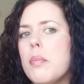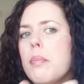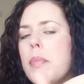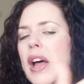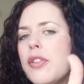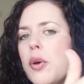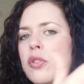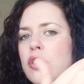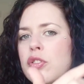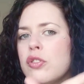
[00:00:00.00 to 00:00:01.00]
But
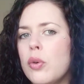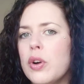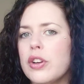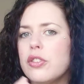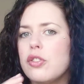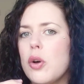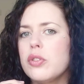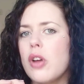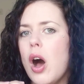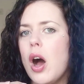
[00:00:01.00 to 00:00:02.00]
those are swords.
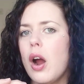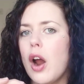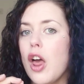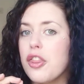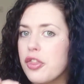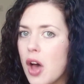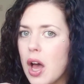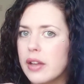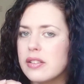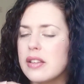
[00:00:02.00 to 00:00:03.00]
Those are thoughts.